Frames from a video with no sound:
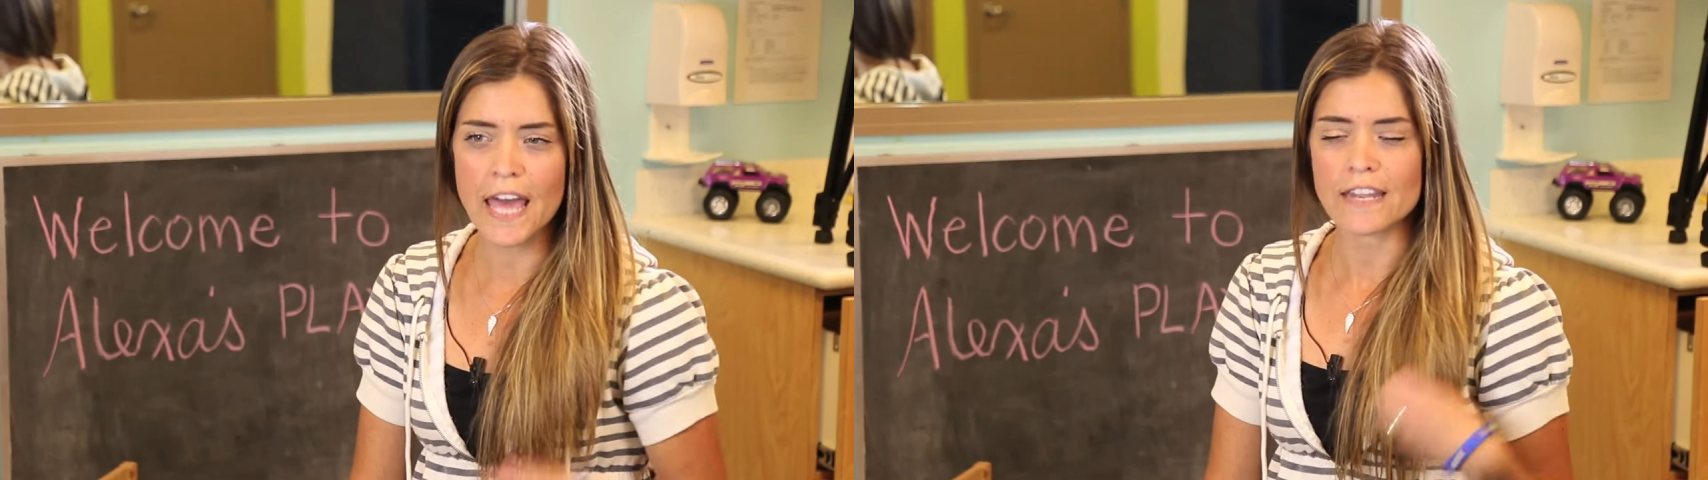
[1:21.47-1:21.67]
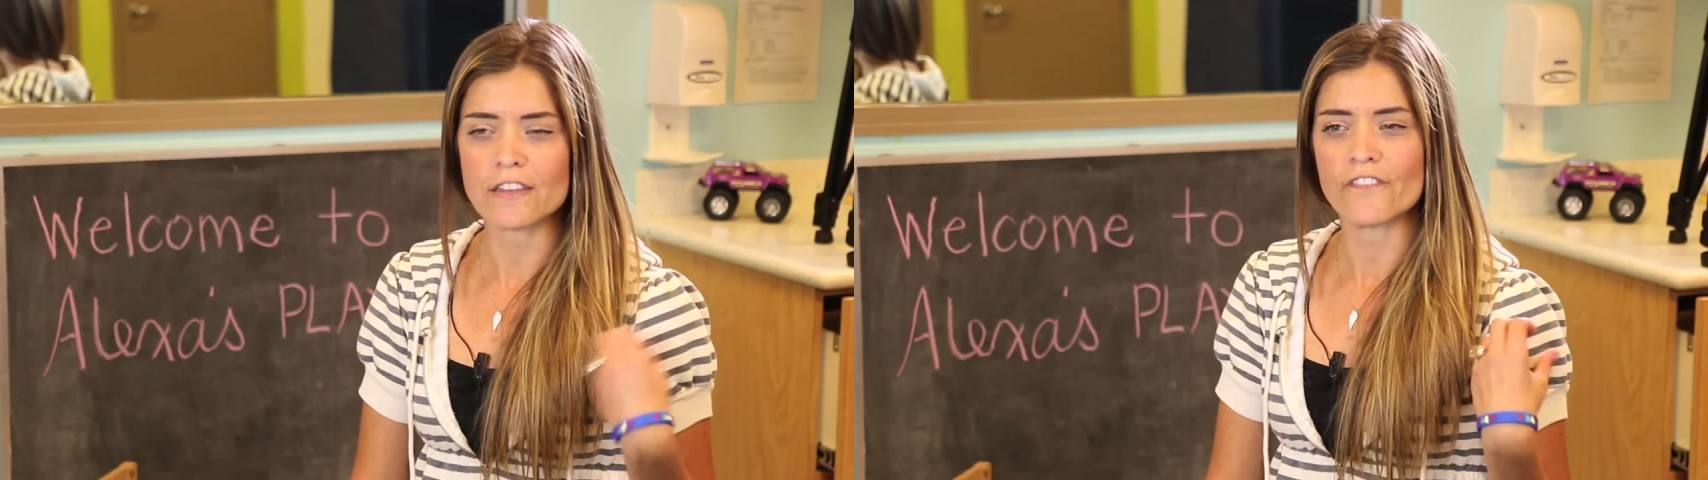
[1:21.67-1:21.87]

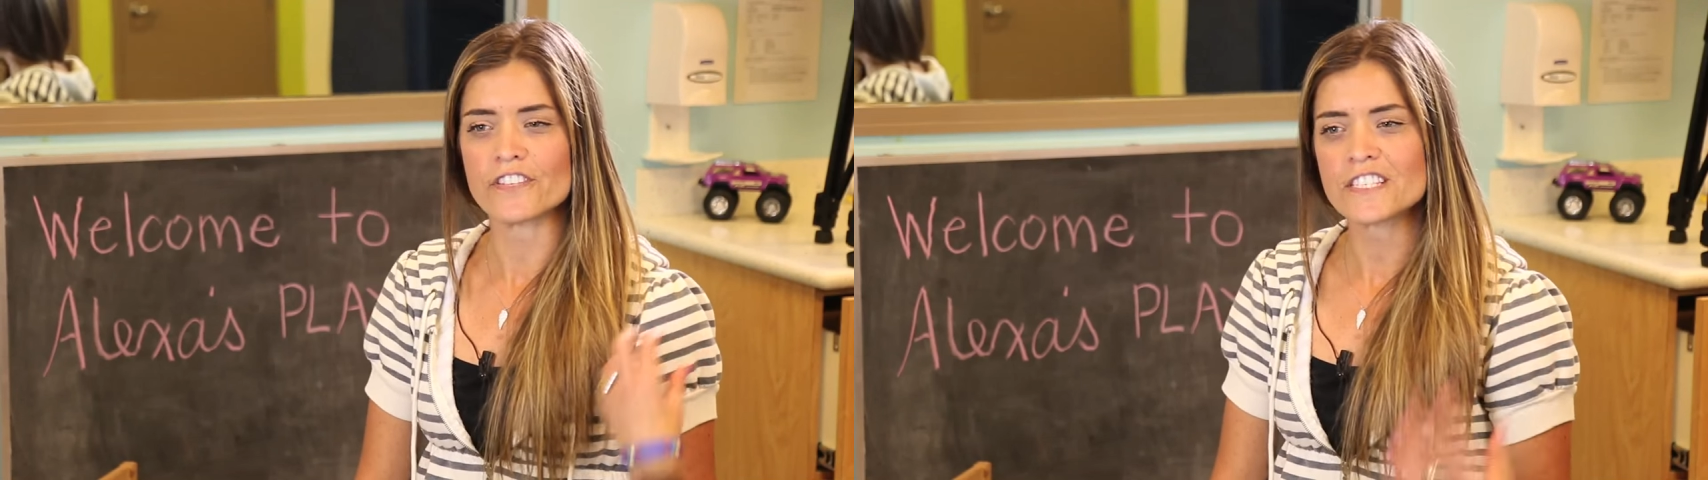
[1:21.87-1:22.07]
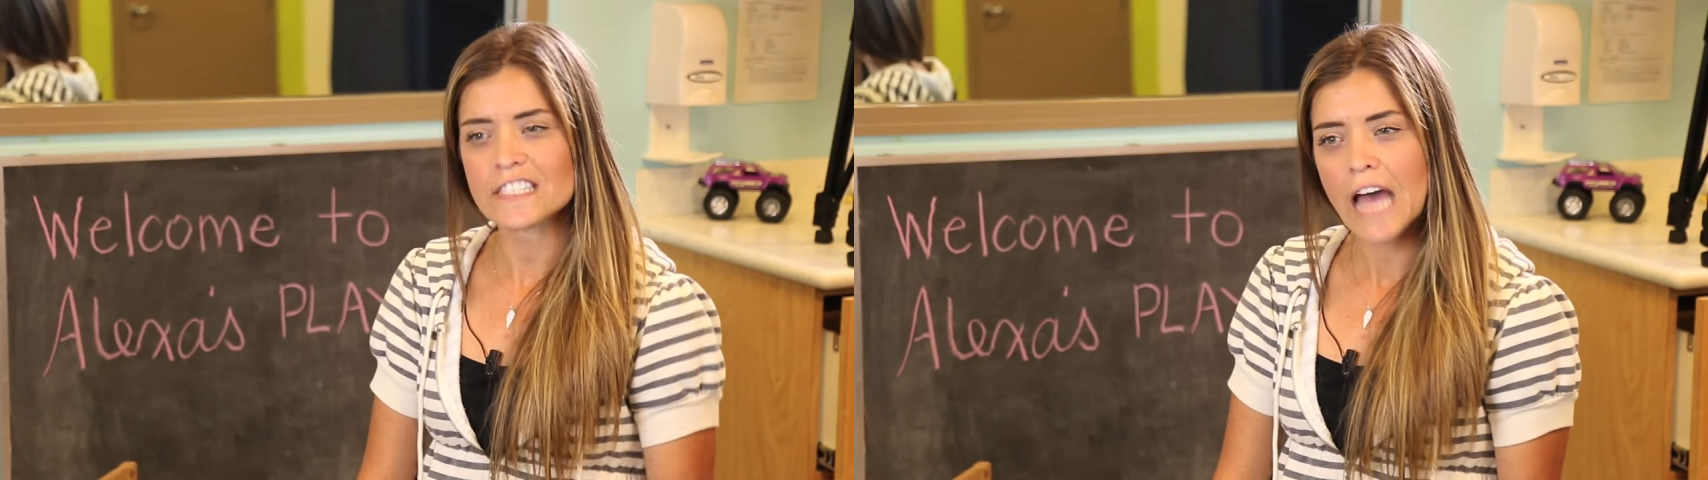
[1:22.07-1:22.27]
and
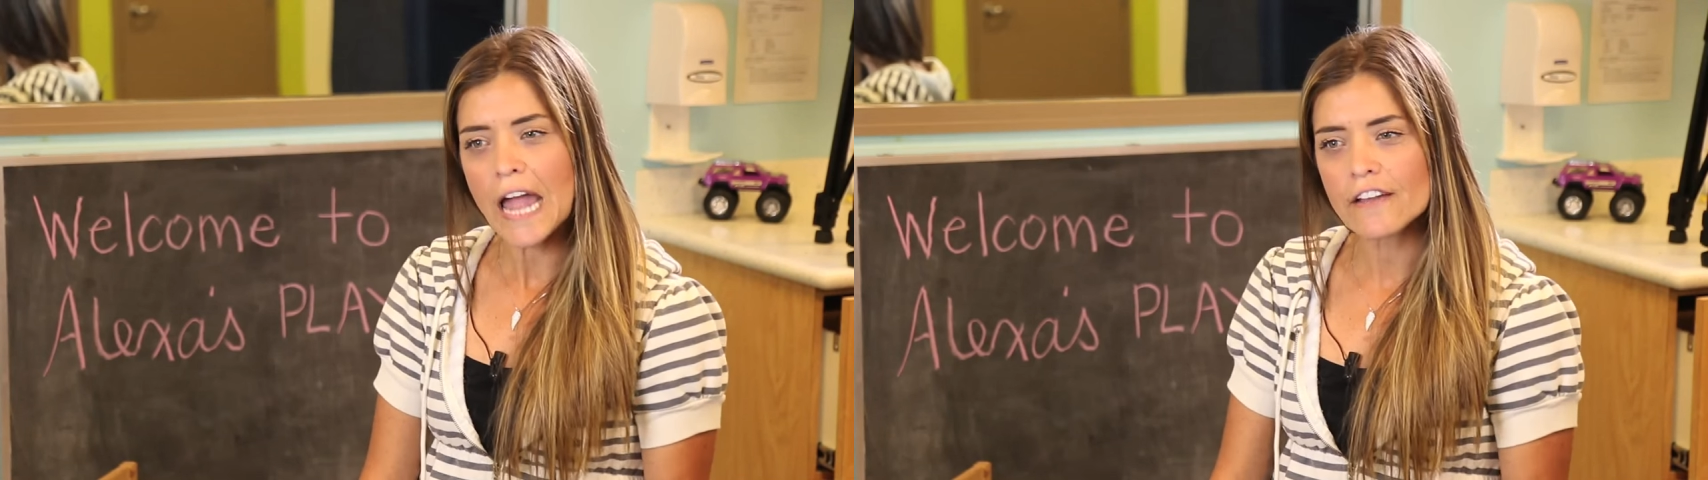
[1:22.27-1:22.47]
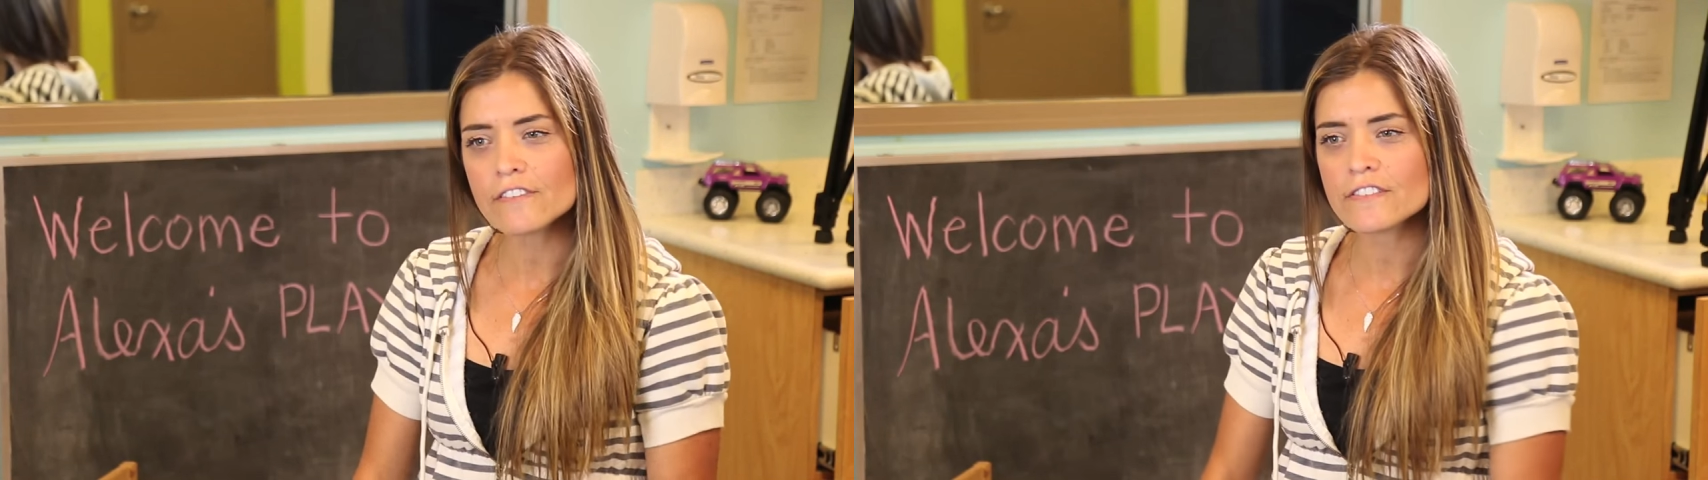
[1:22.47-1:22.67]
different
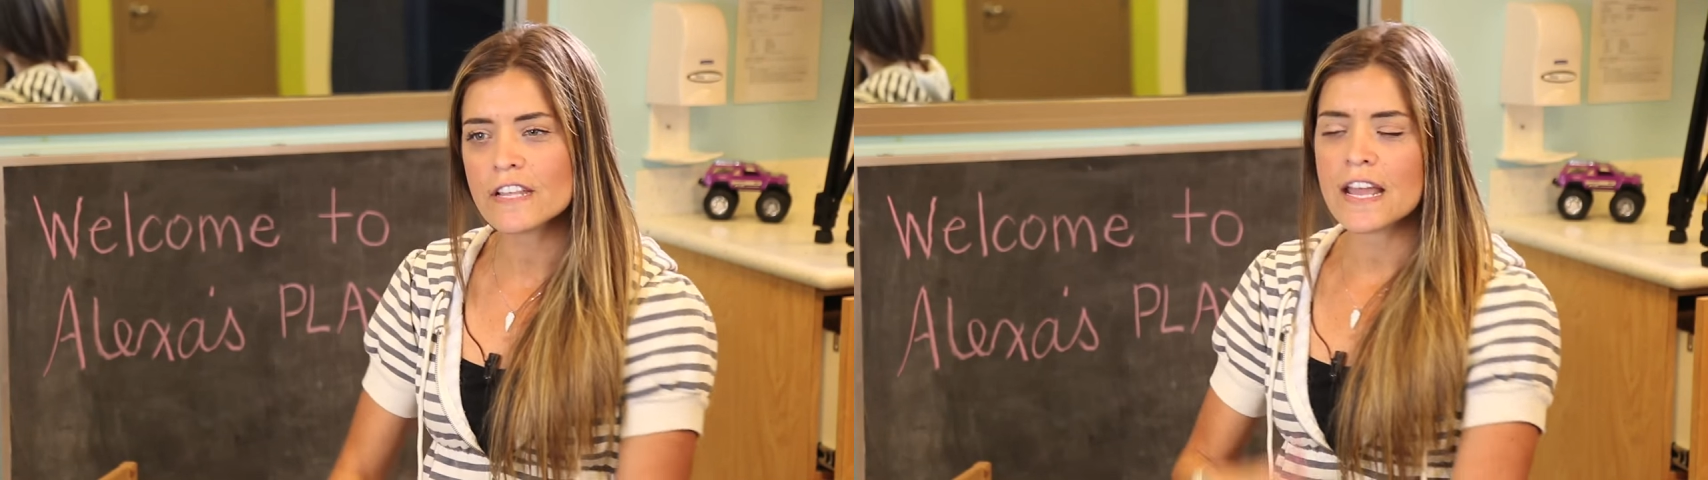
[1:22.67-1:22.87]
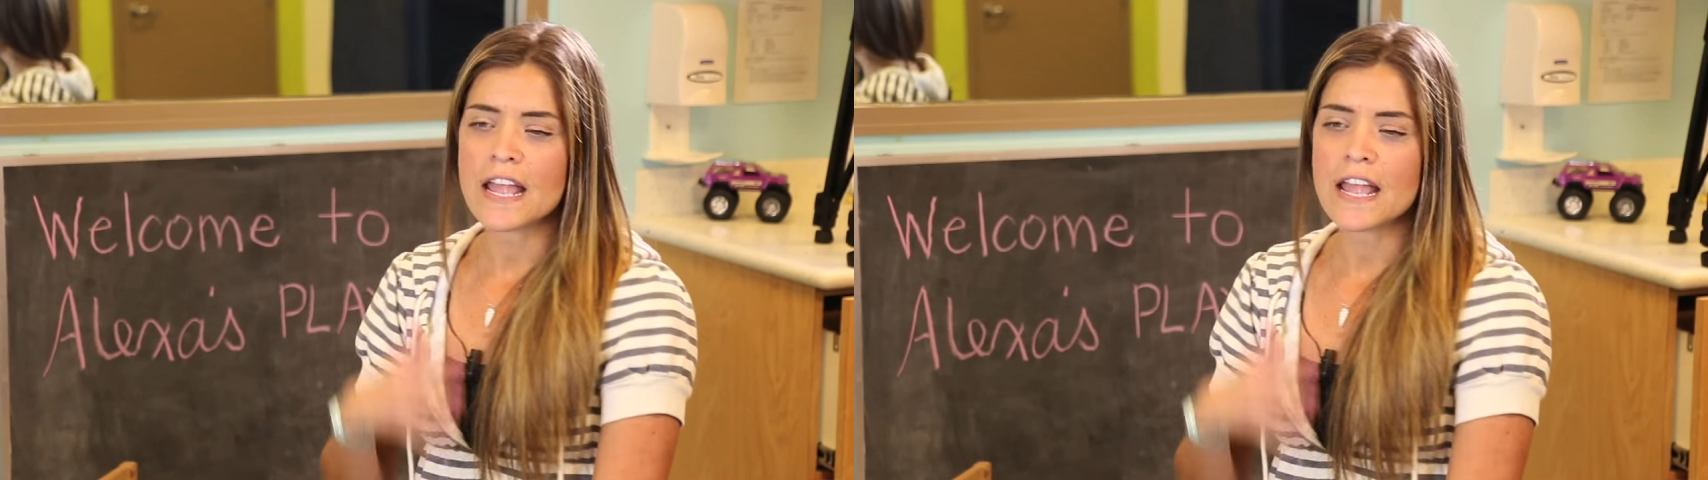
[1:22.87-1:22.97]
styles.